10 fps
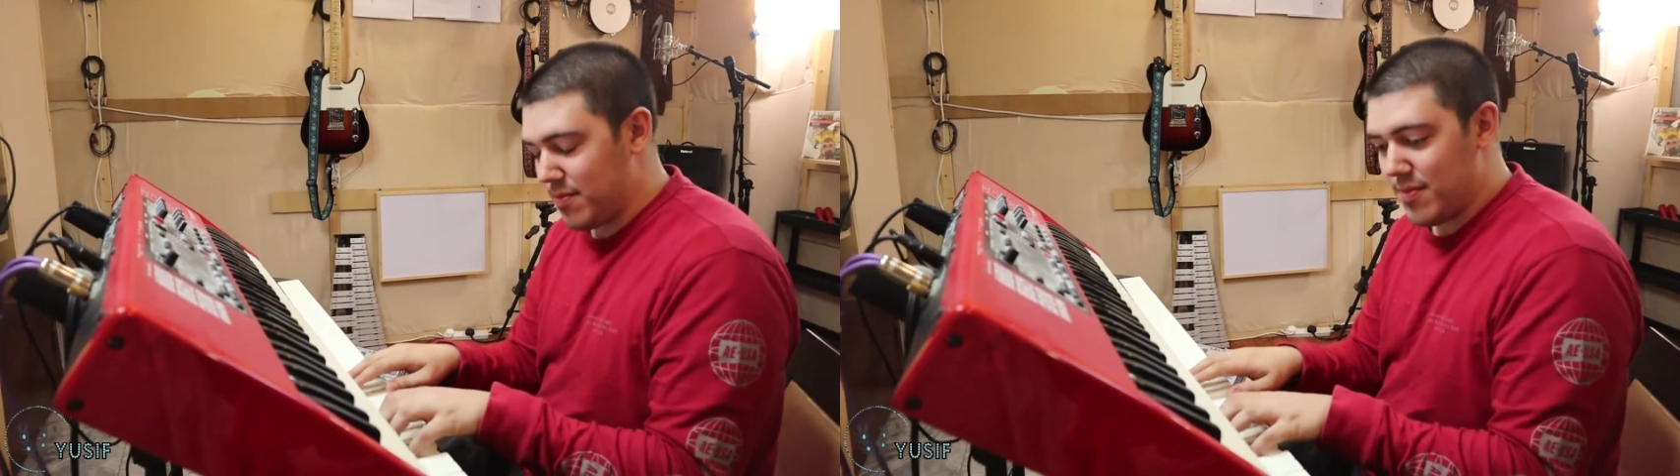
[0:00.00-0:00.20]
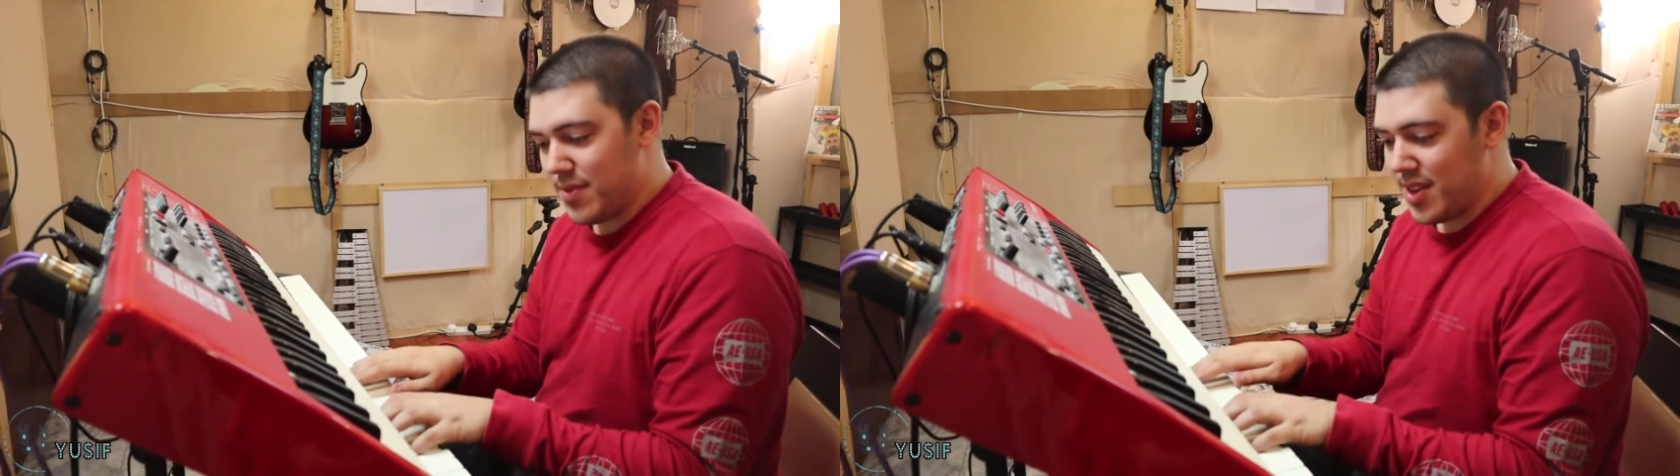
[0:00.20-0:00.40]

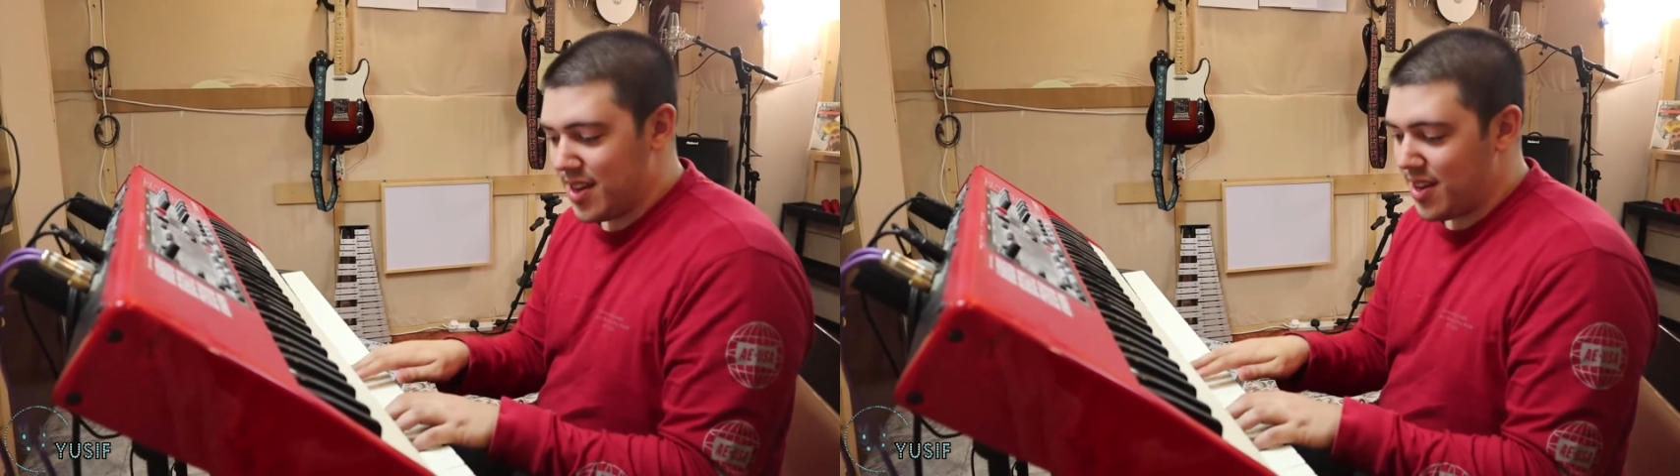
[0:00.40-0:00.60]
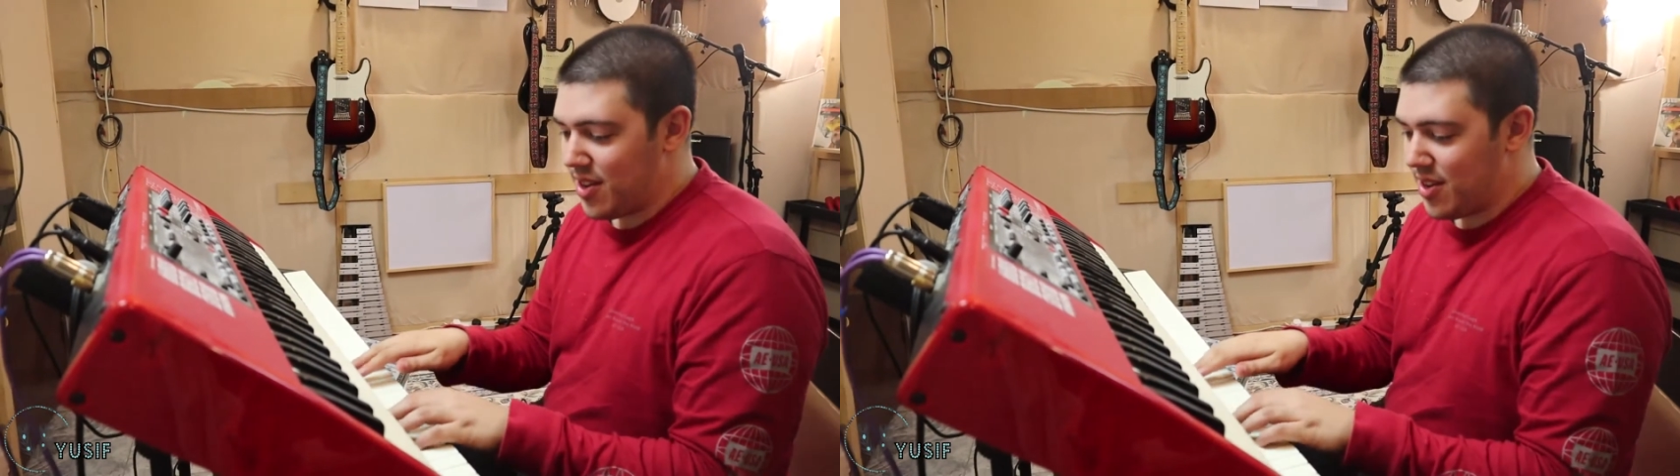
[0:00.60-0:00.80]

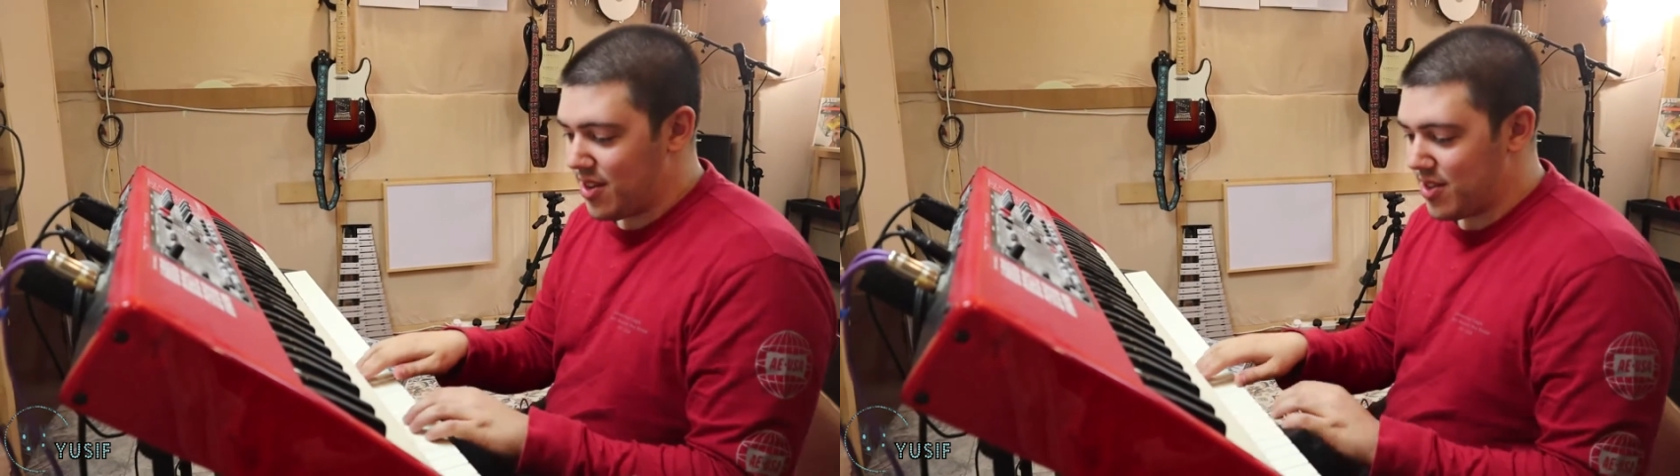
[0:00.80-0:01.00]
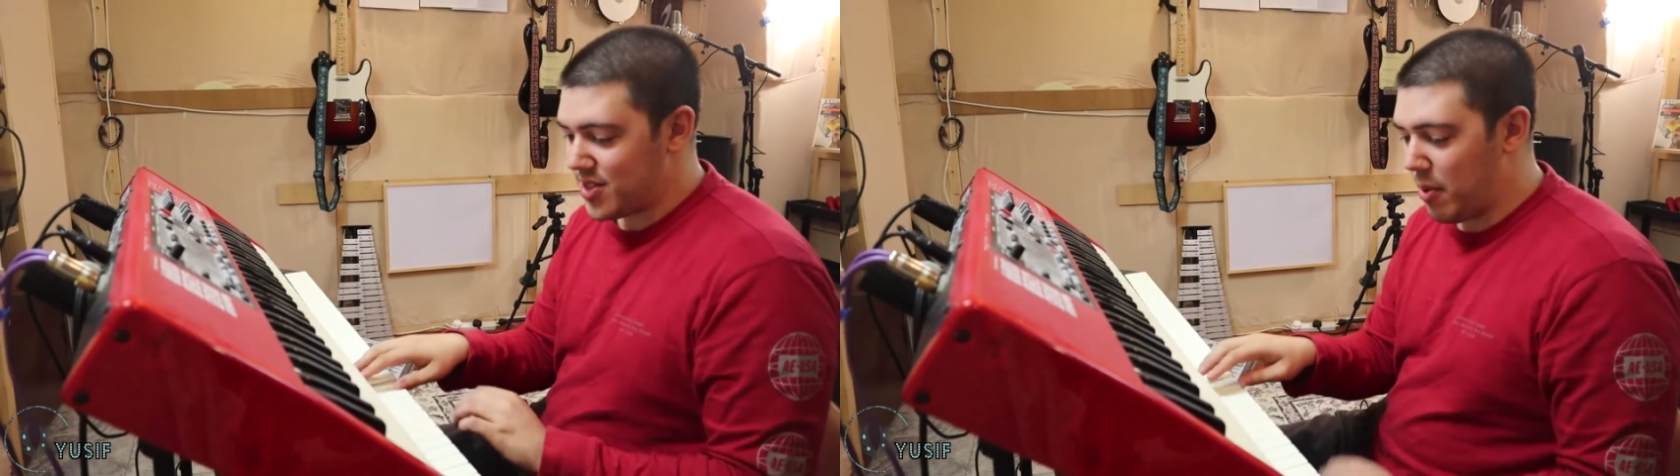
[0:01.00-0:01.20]

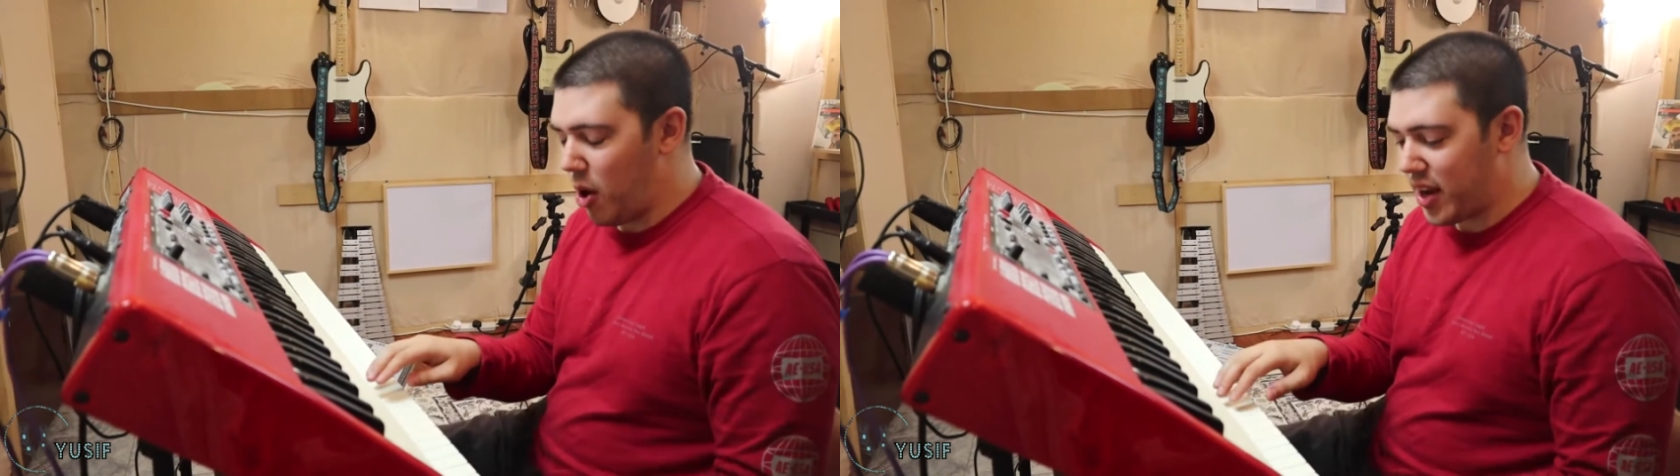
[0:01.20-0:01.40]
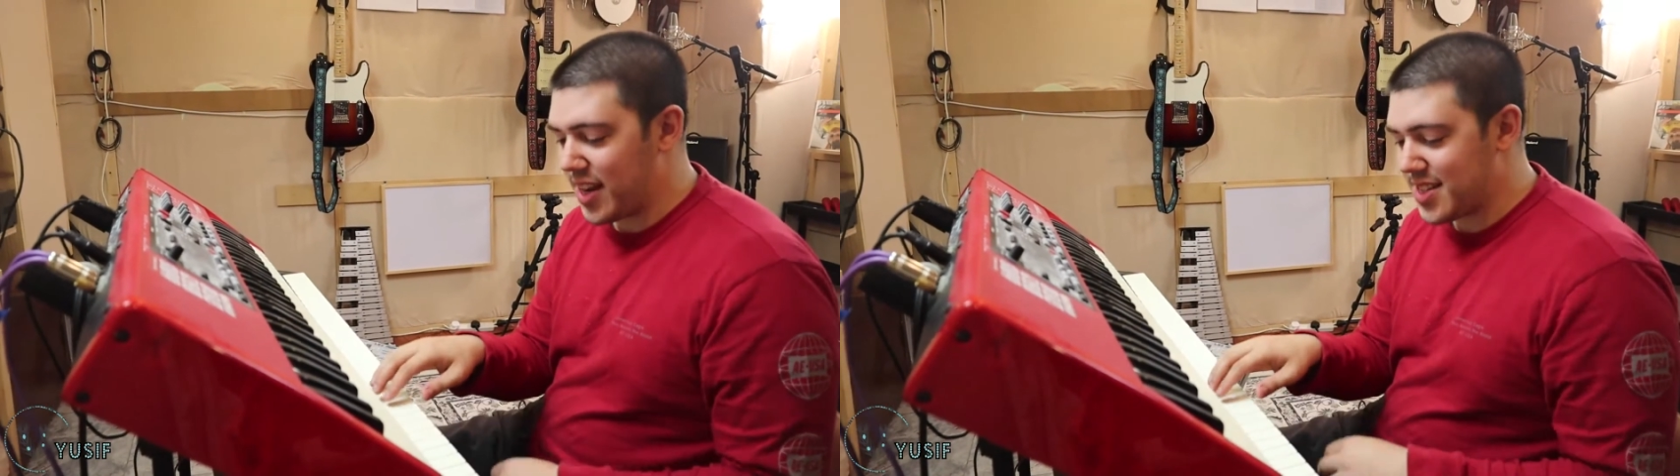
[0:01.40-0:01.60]

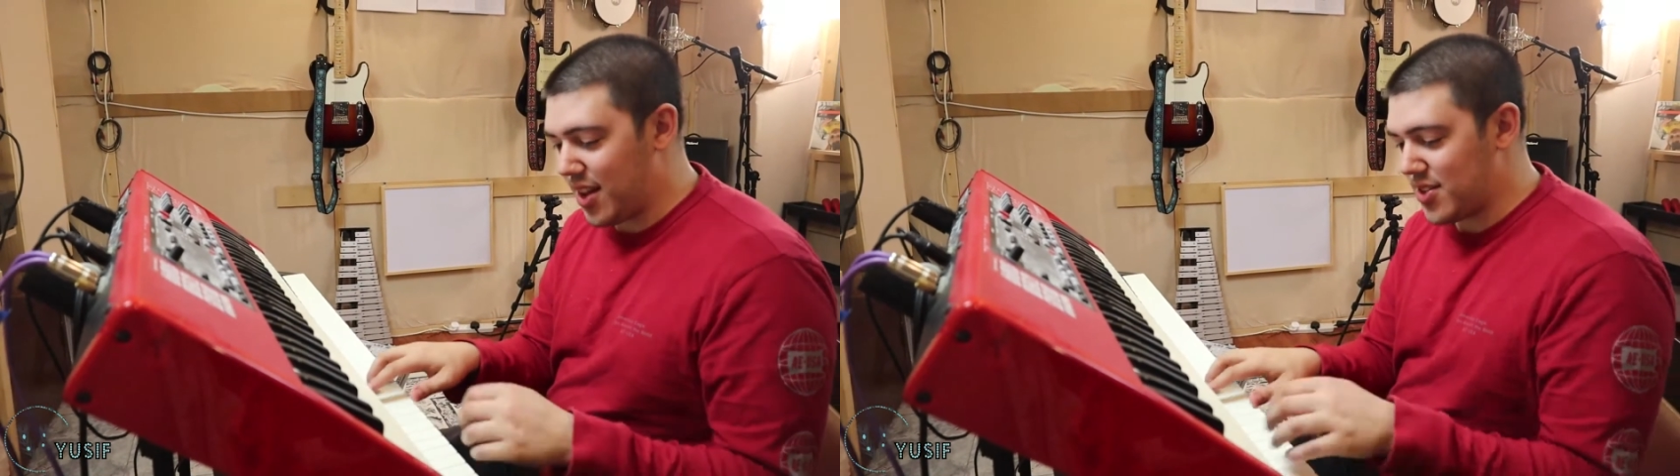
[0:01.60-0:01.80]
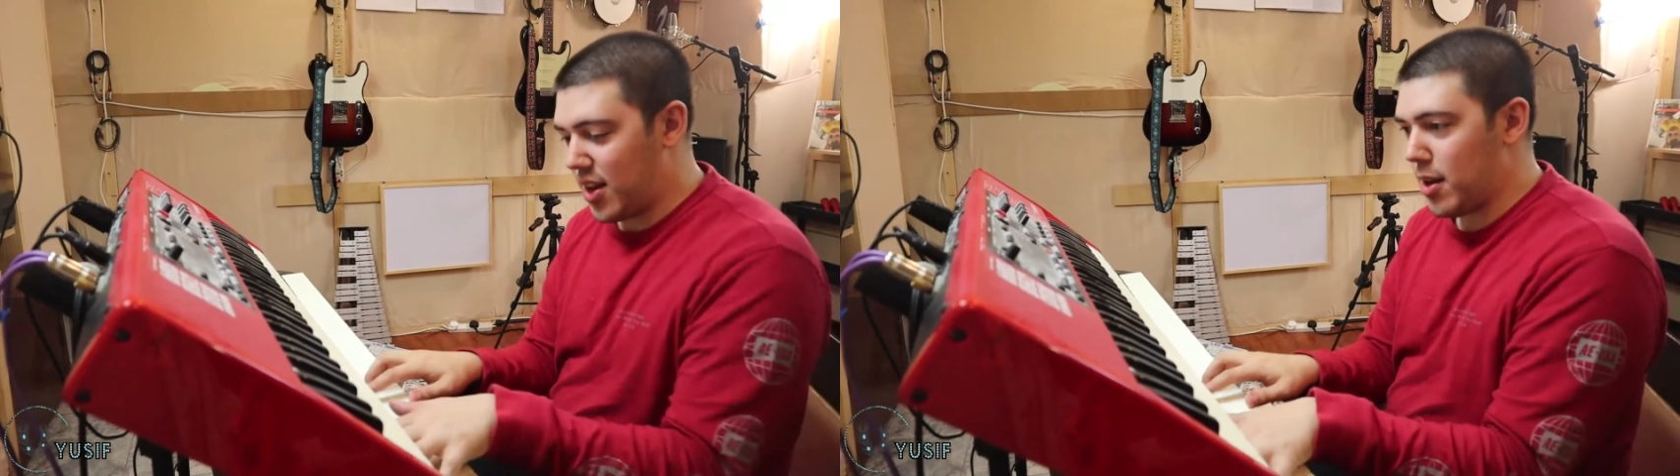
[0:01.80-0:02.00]
okay
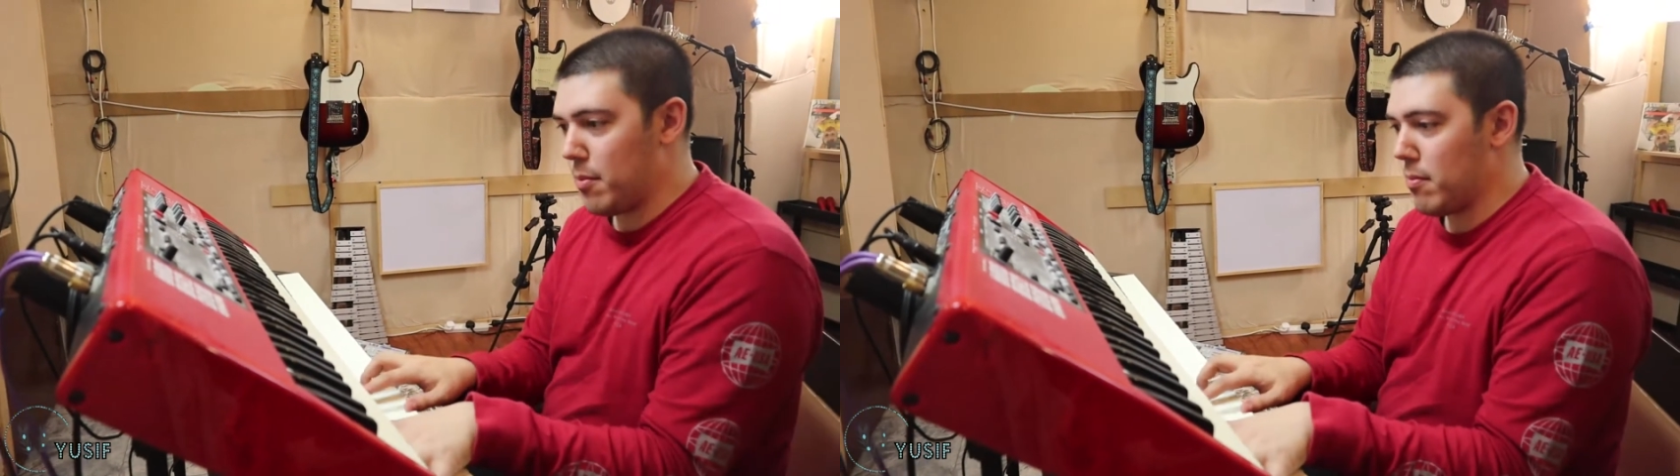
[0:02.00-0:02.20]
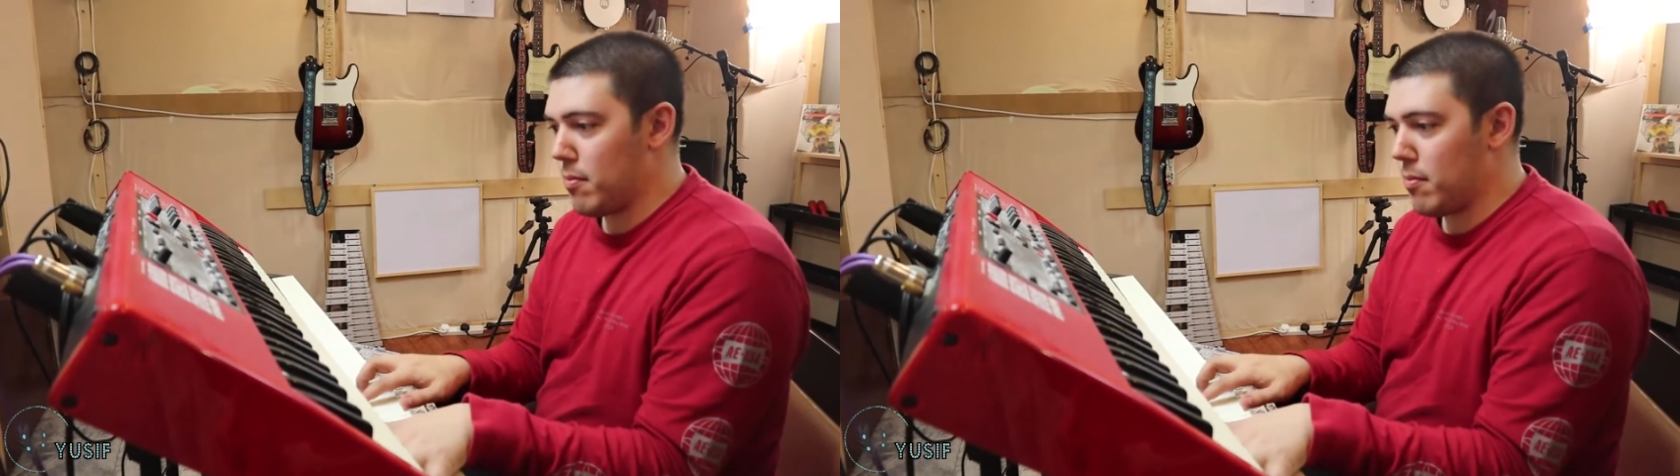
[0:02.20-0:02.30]
sounds on it,